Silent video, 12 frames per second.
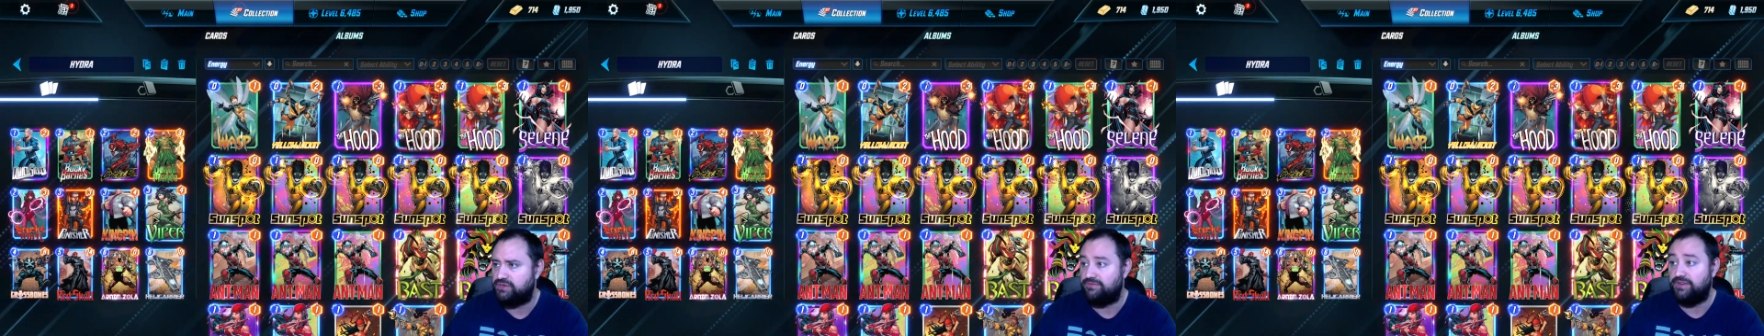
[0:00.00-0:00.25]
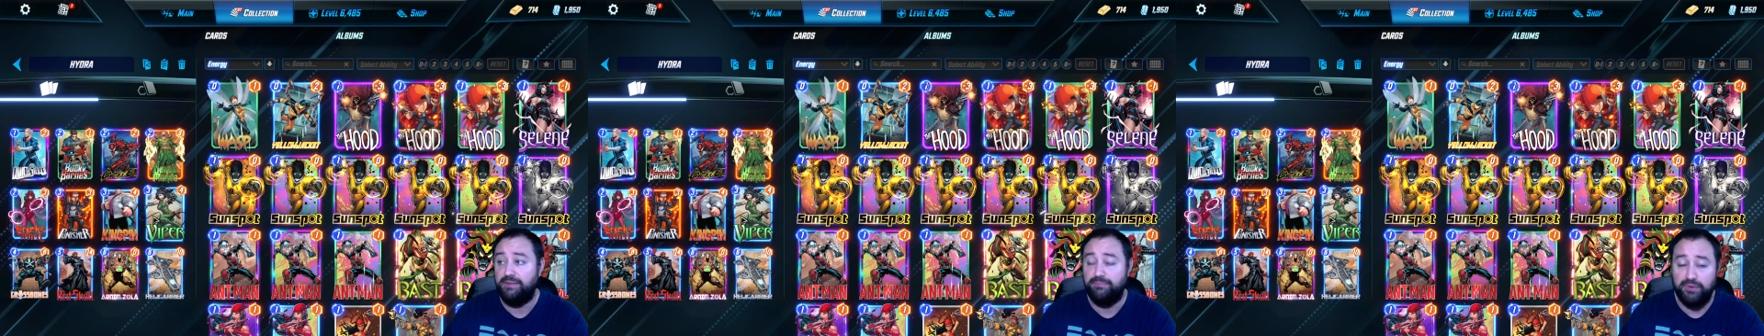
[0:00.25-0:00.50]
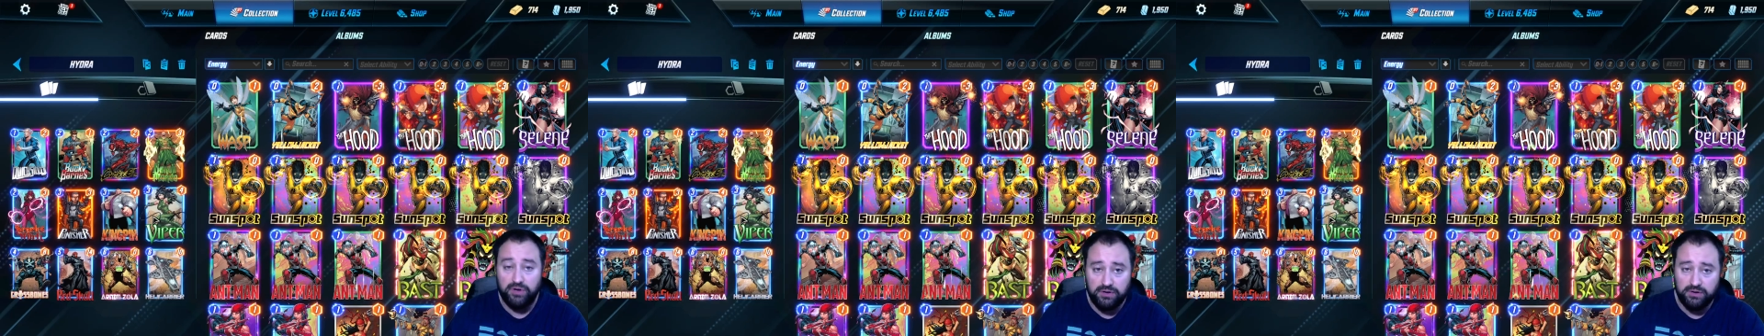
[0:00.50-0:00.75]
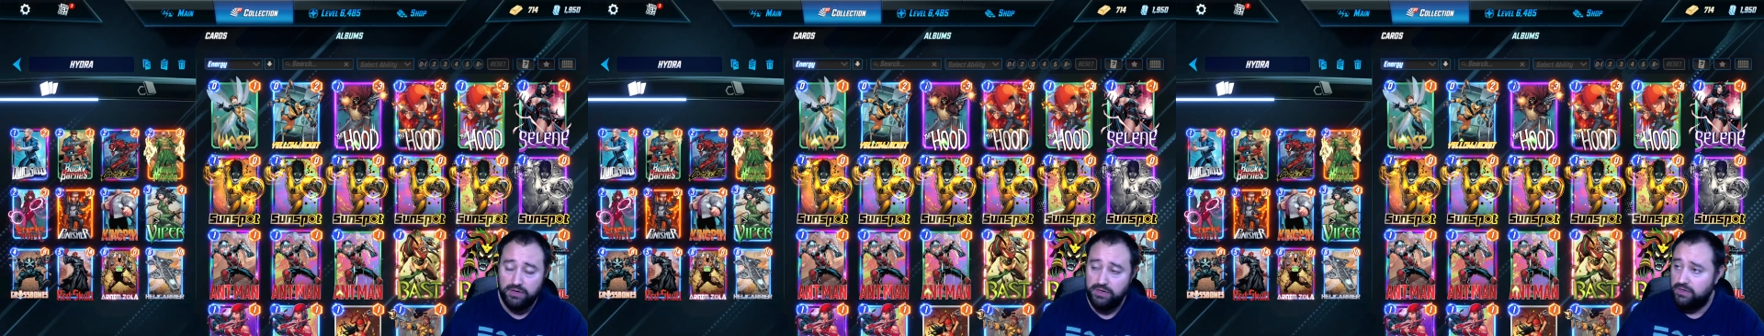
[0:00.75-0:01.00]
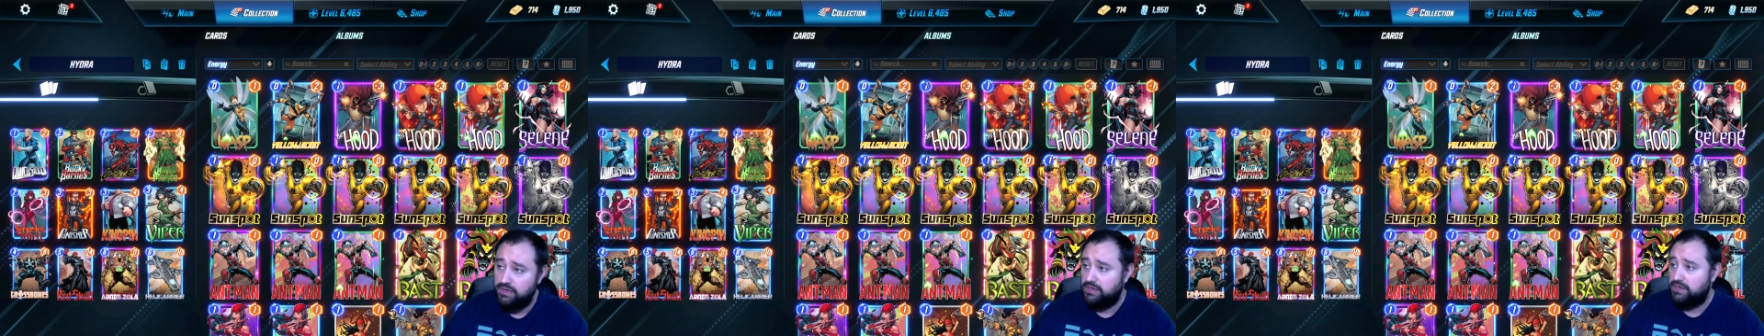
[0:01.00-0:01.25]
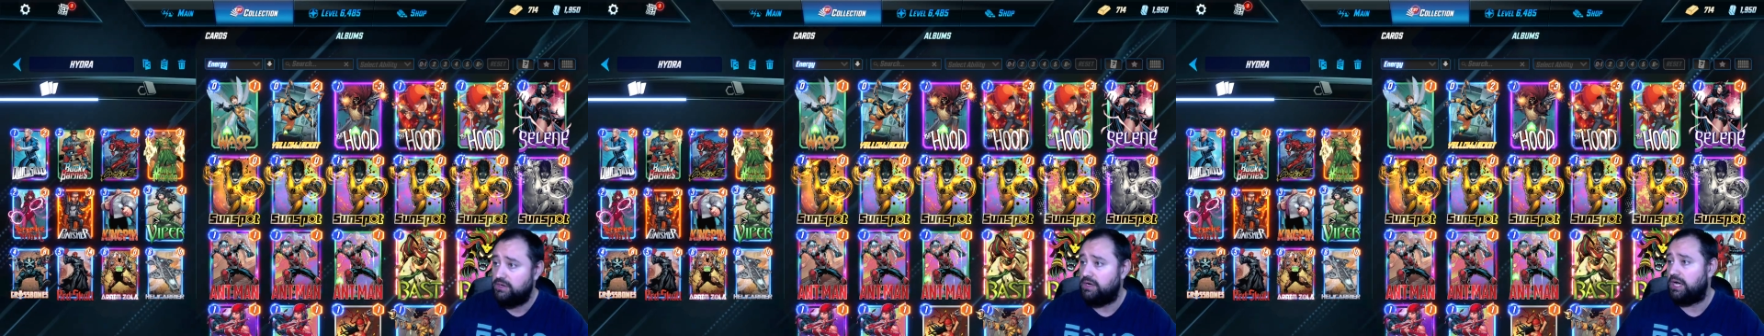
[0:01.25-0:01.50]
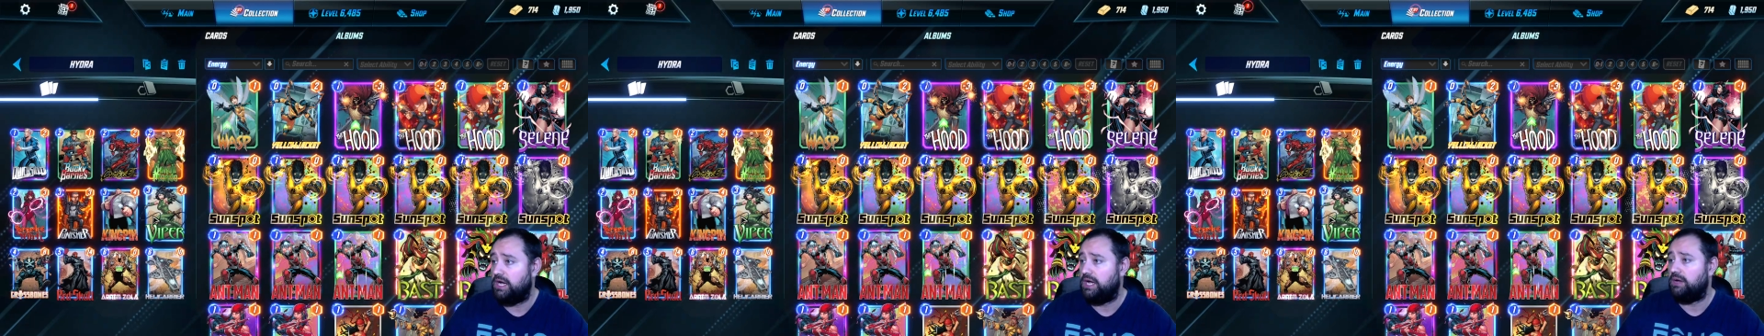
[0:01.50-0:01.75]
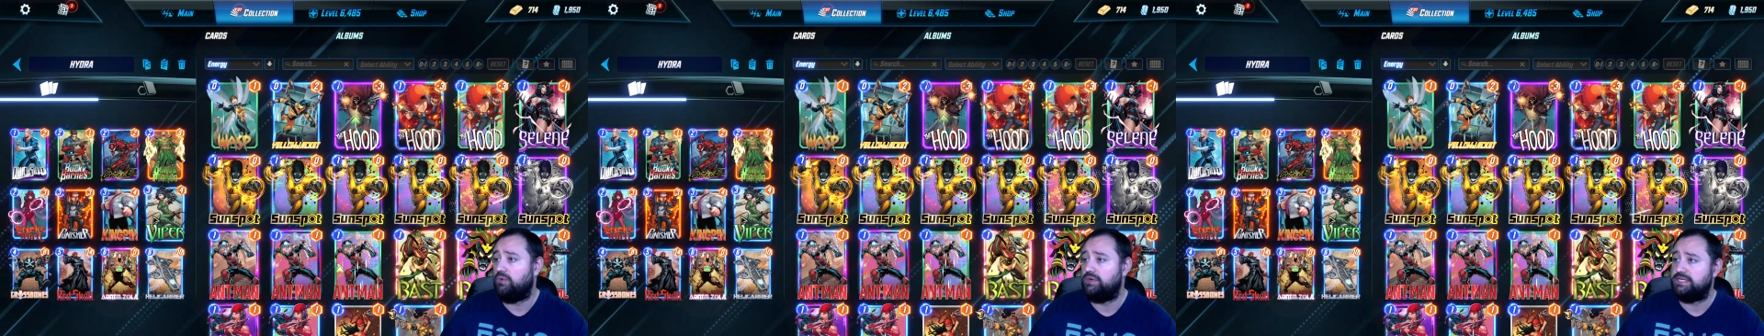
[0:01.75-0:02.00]
Viper
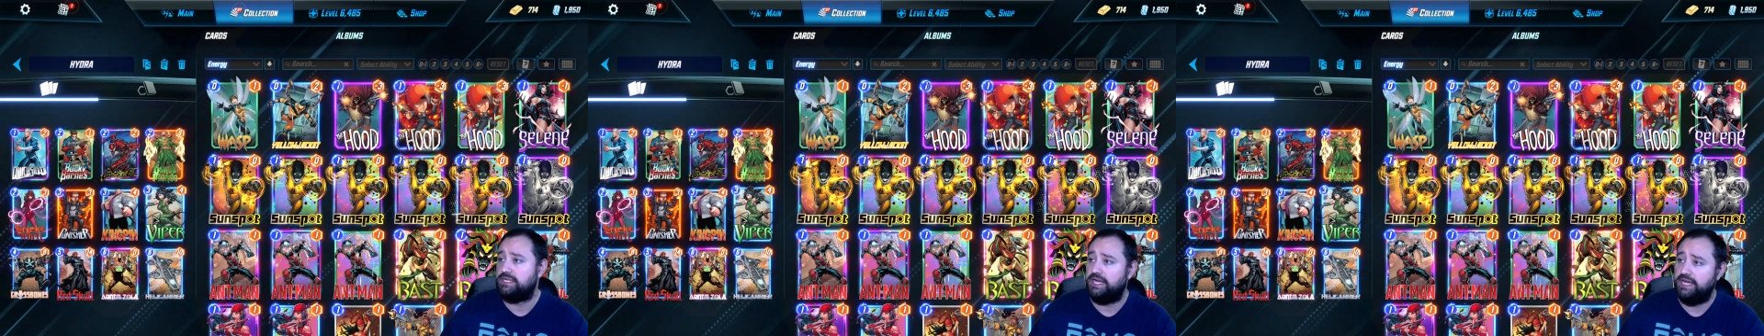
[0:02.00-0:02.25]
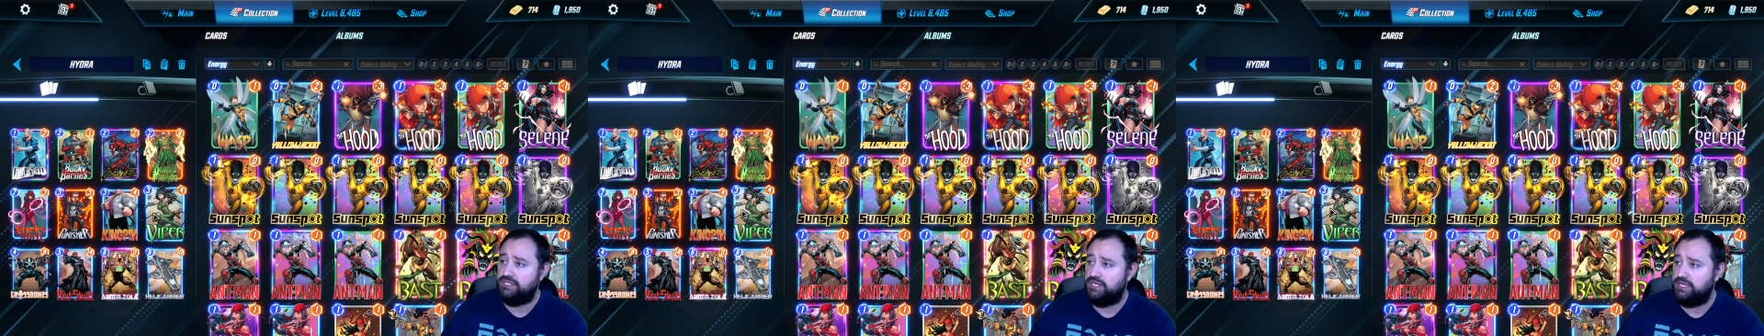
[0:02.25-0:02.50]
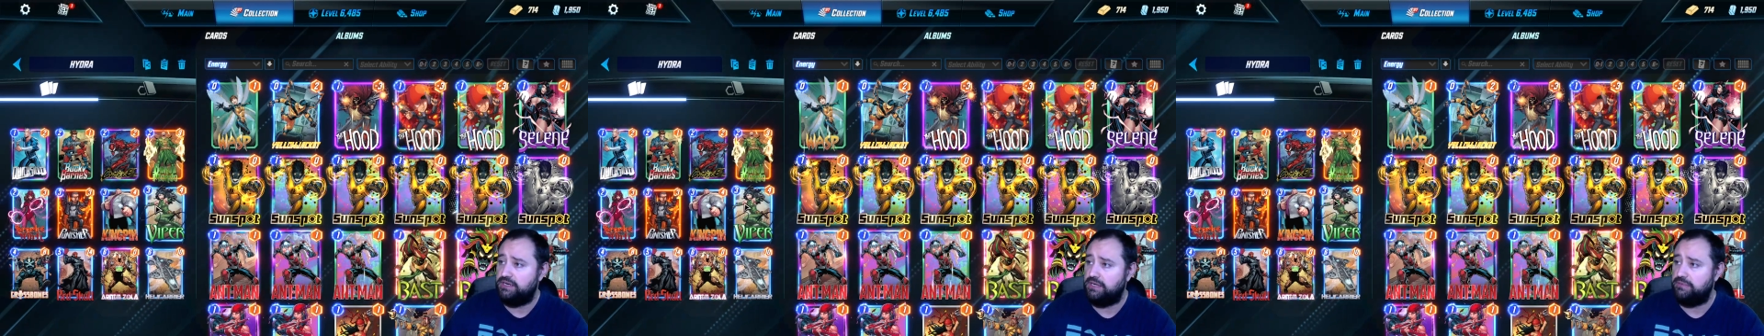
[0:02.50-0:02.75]
was an agent.